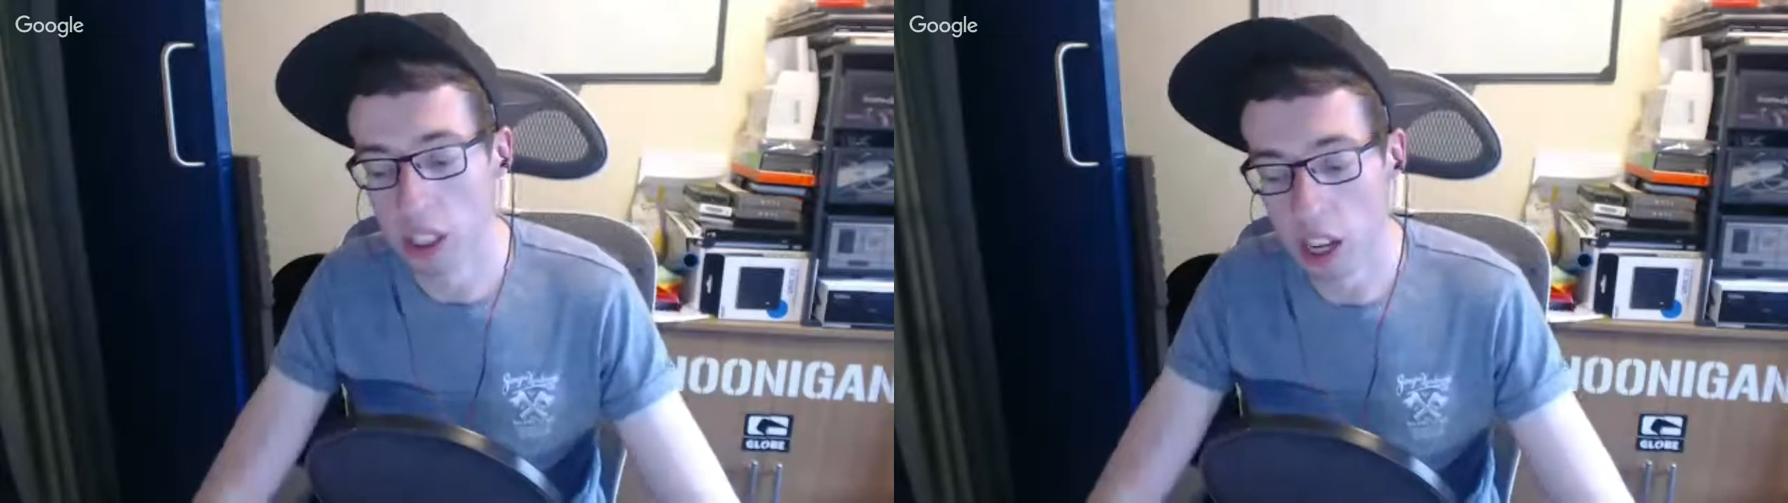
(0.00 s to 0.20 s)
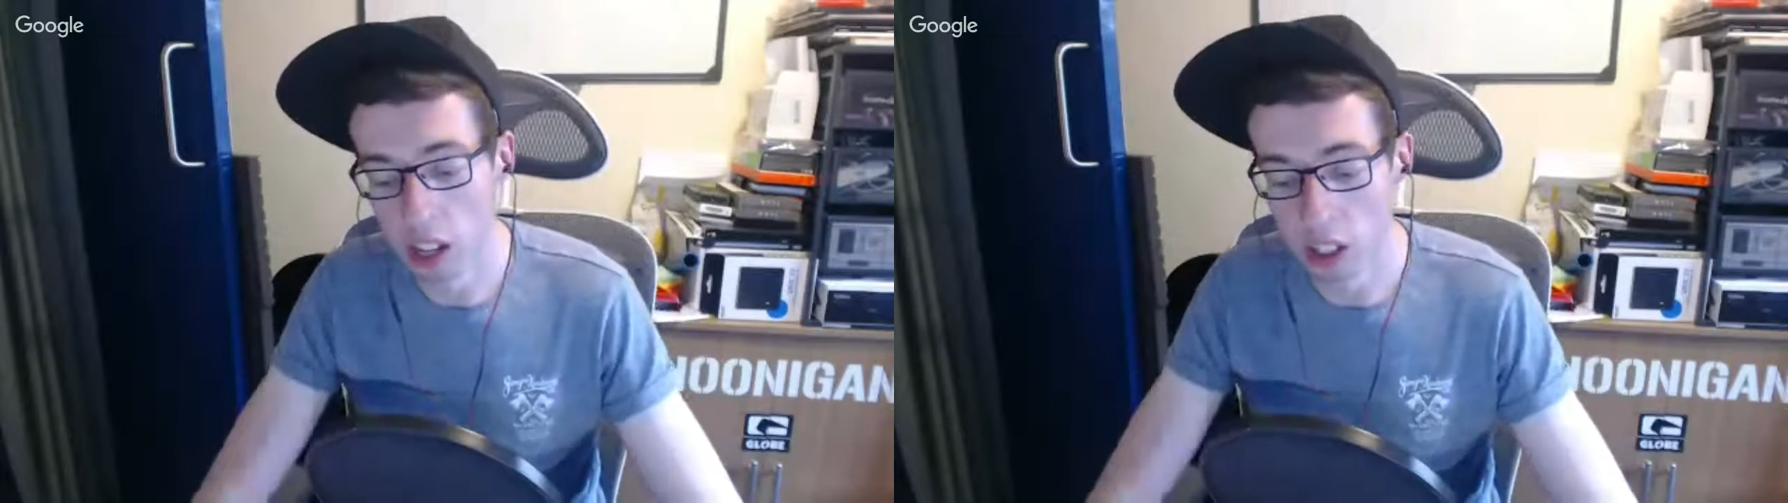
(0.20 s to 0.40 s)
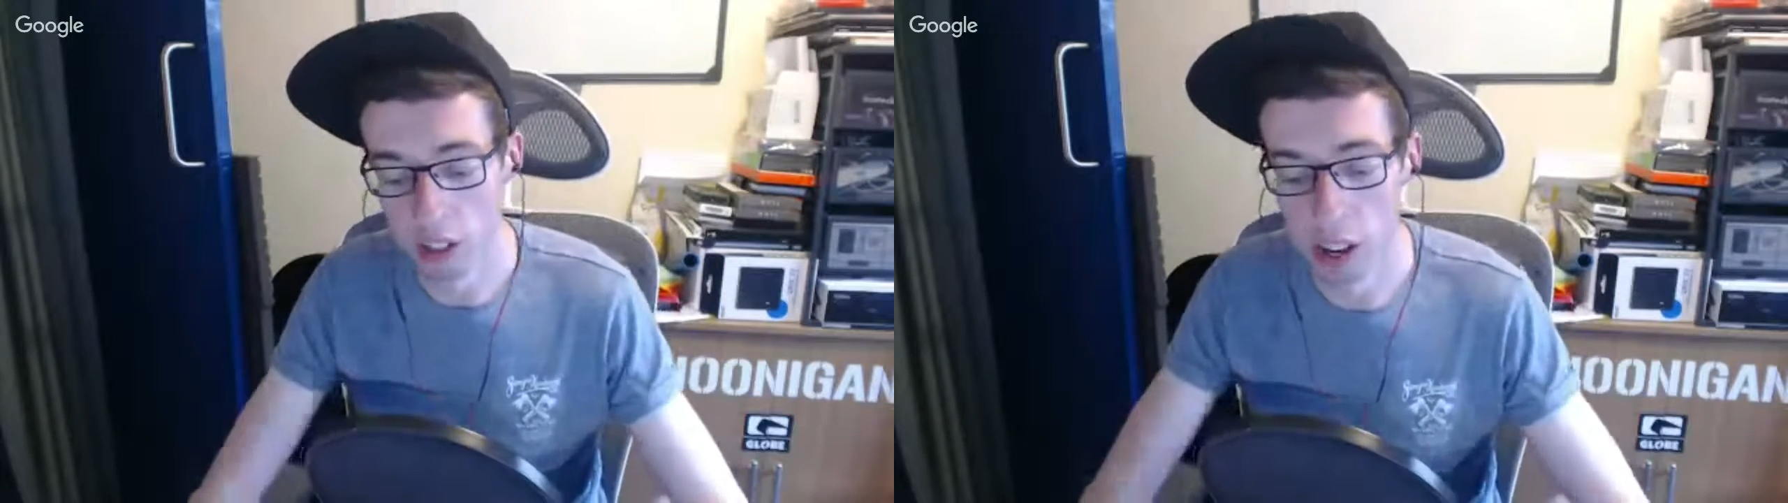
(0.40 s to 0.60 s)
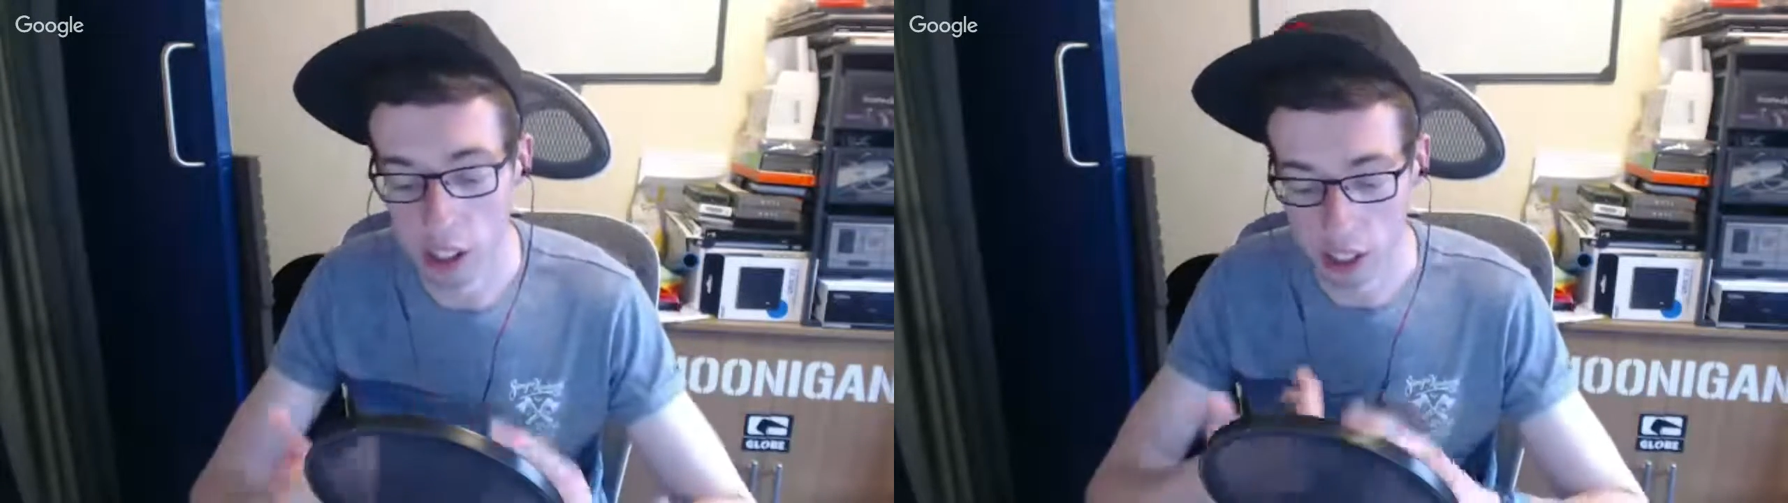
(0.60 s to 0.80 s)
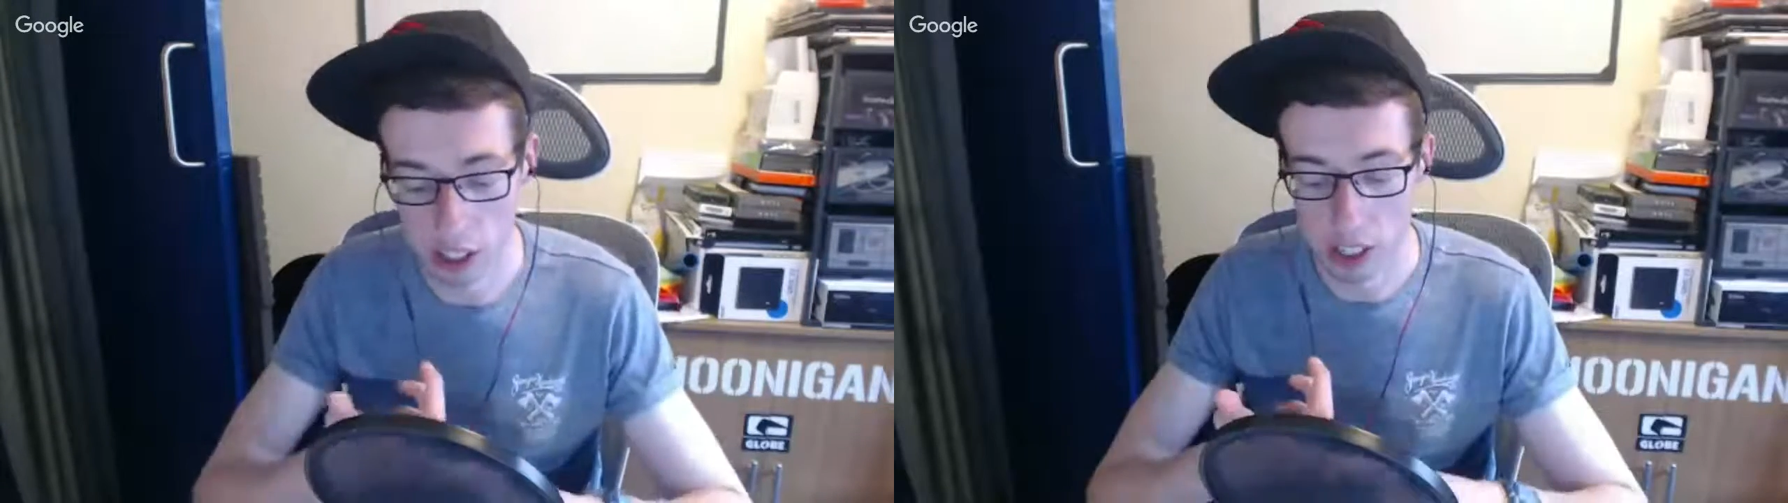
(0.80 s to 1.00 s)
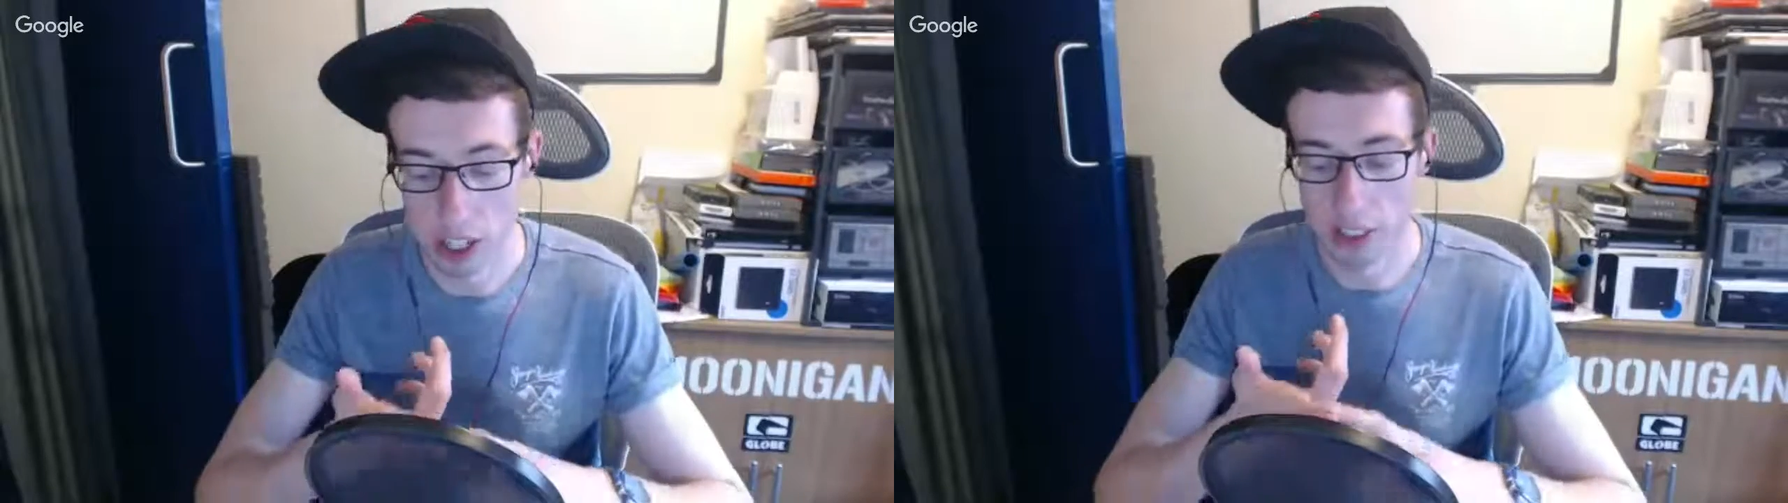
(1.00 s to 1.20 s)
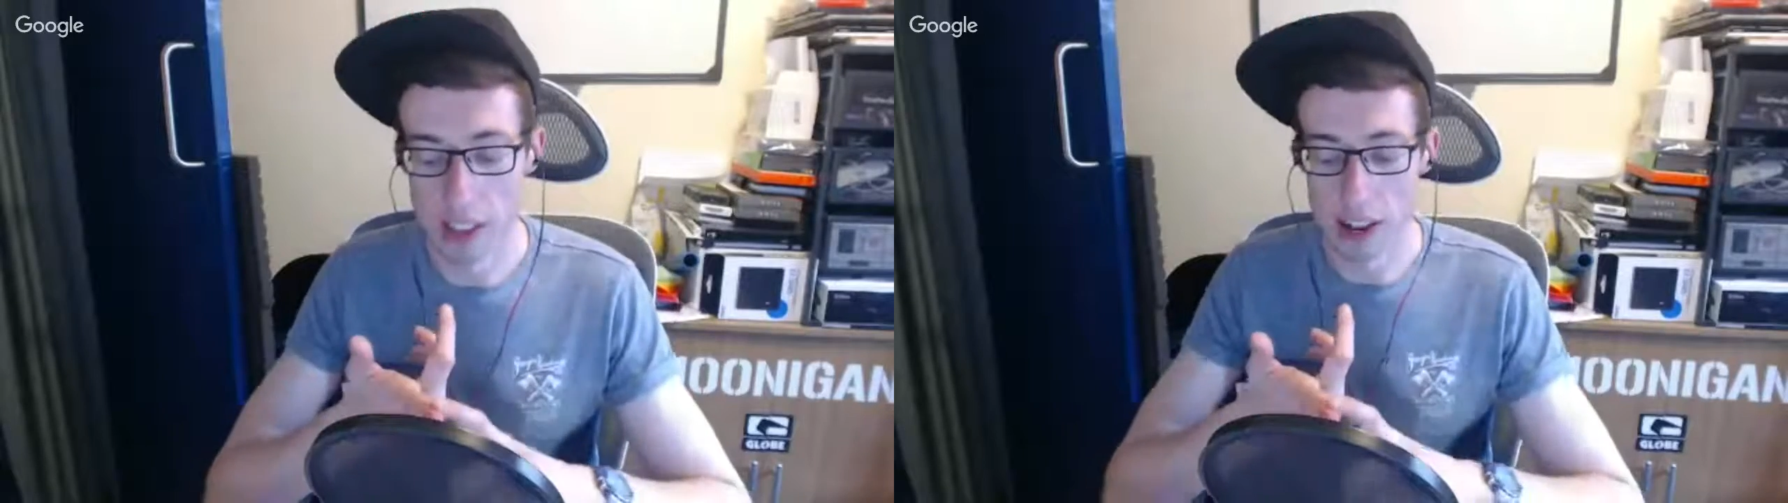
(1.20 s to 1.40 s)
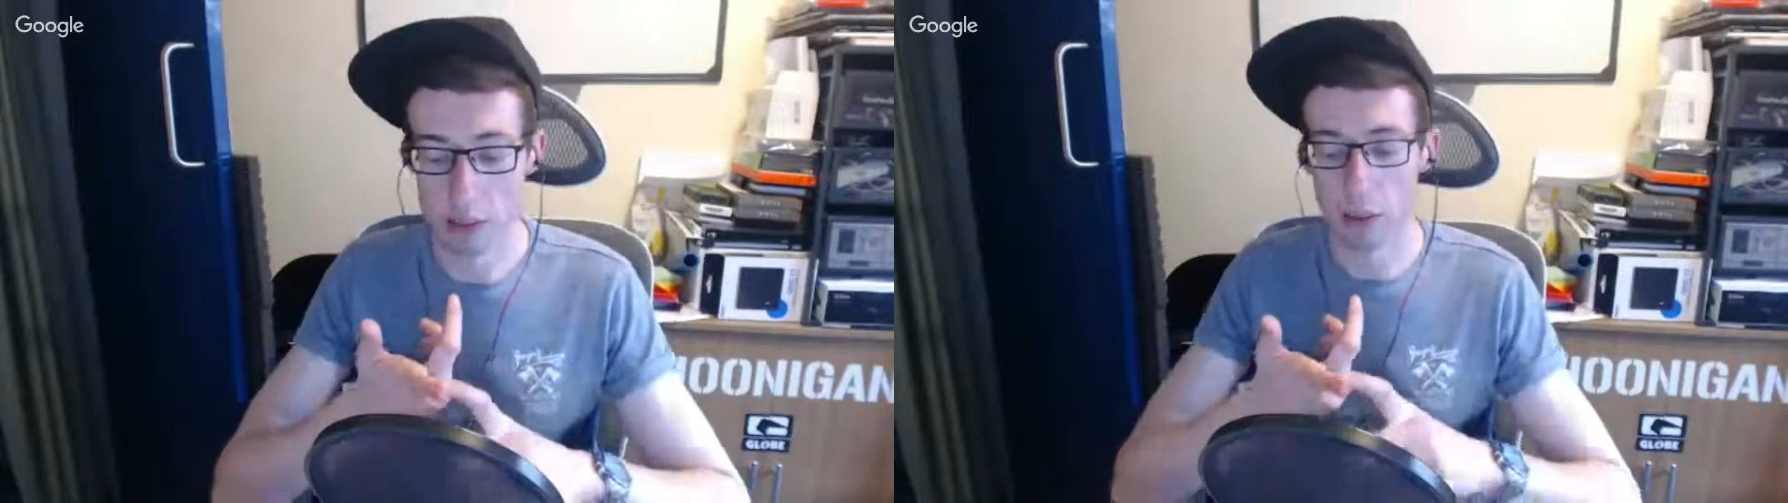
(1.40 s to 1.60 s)
the color correction and
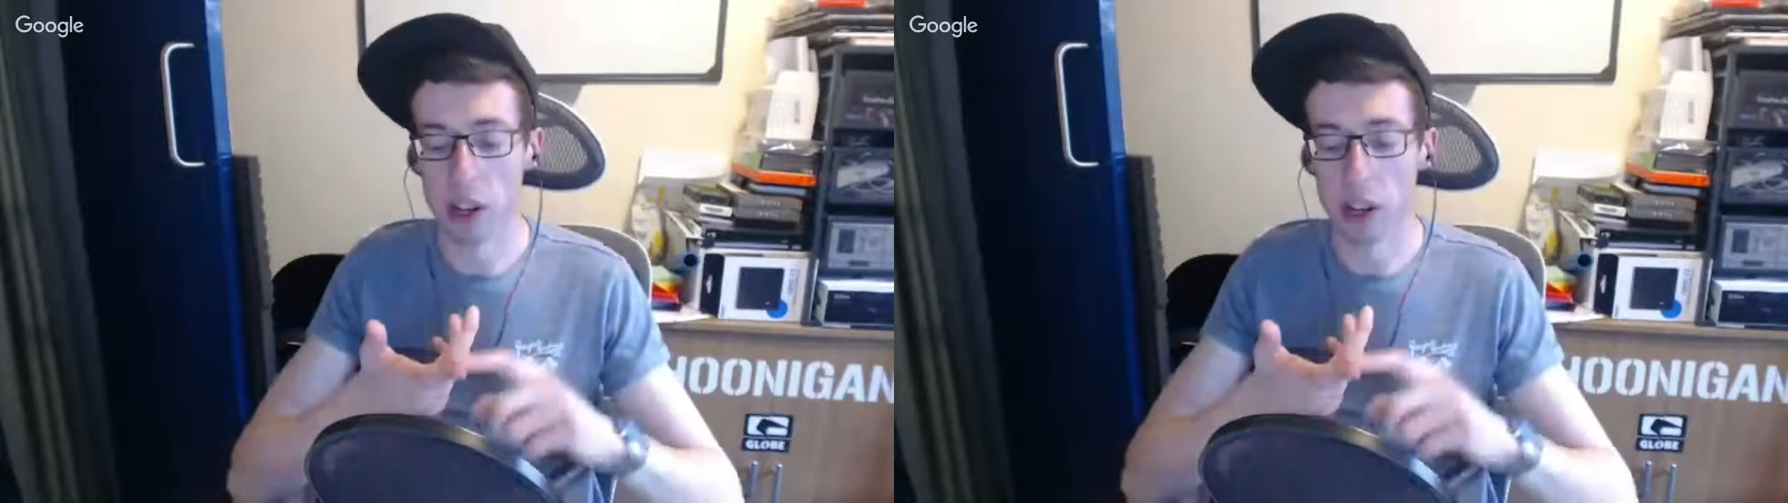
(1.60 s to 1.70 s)
then